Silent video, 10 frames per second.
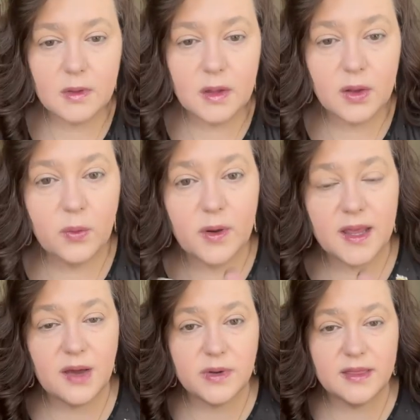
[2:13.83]
Going
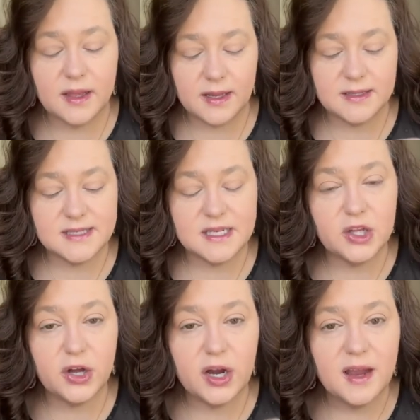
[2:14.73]
in with the
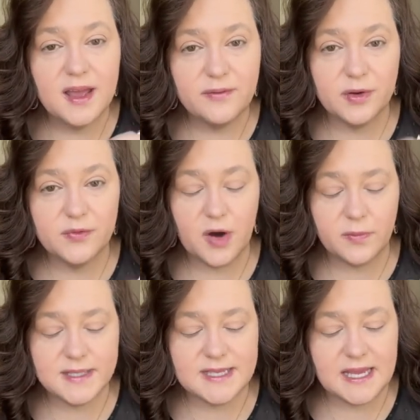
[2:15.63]
concealer from
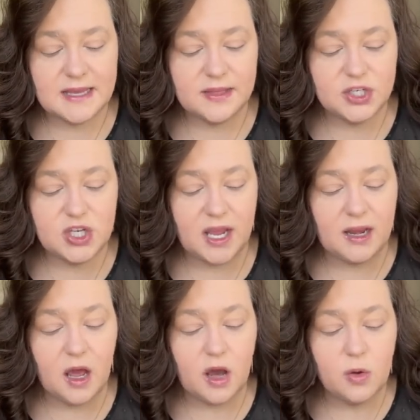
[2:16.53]
Farmasi in the shade
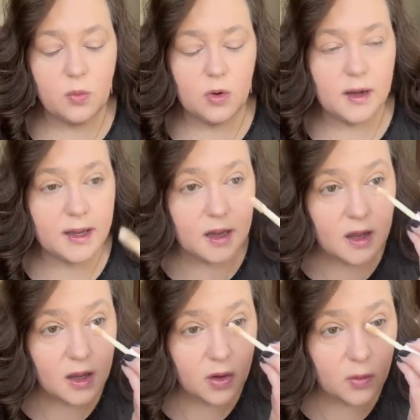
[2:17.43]
01.
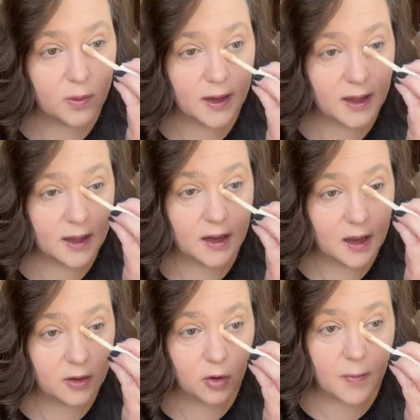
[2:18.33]
Going in
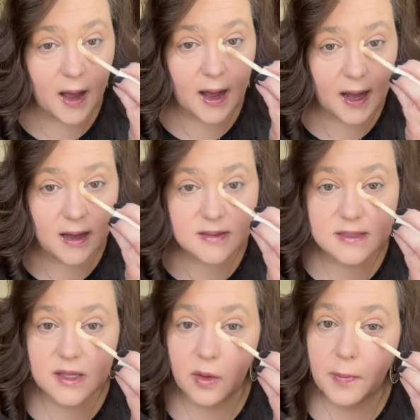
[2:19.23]
under my eyes. That's the
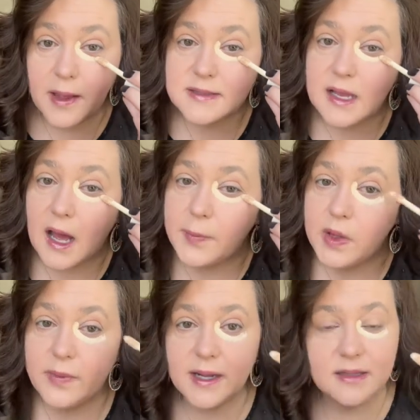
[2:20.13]
only place that I put
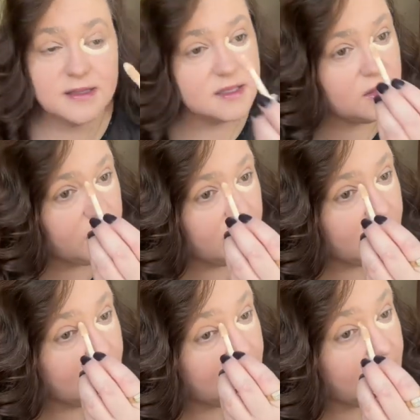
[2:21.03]
my concealer,
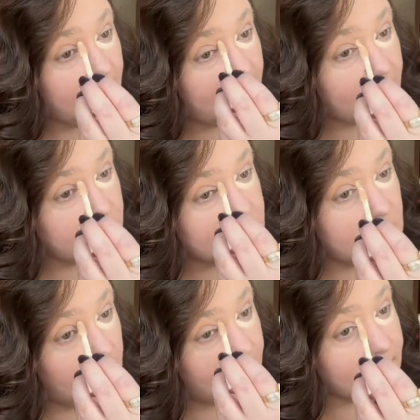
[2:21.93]
and I use a
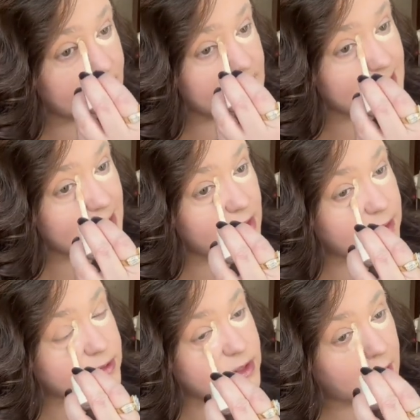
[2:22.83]
lot of concealer,
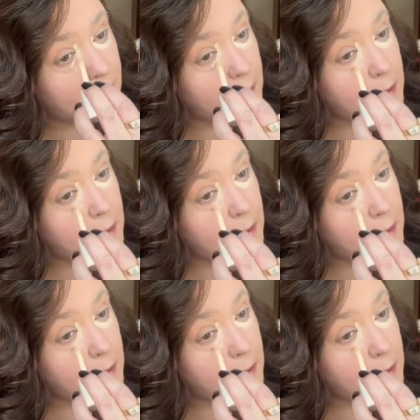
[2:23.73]
so